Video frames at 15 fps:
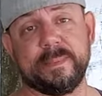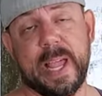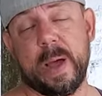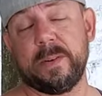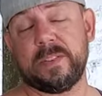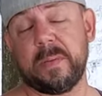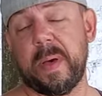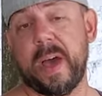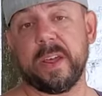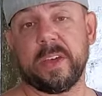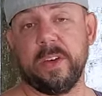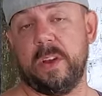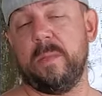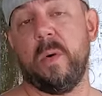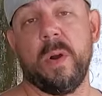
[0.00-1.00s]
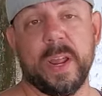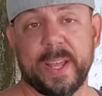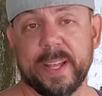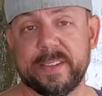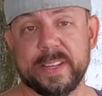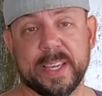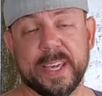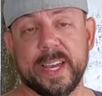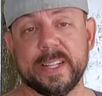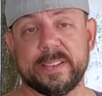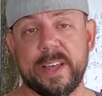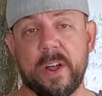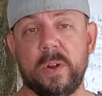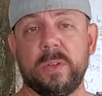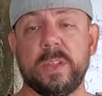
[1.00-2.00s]
That was about as good a morning as it gets.
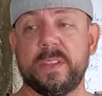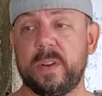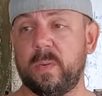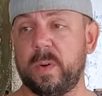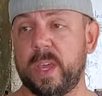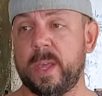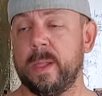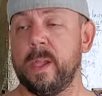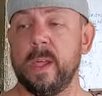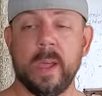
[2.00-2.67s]
Not only did we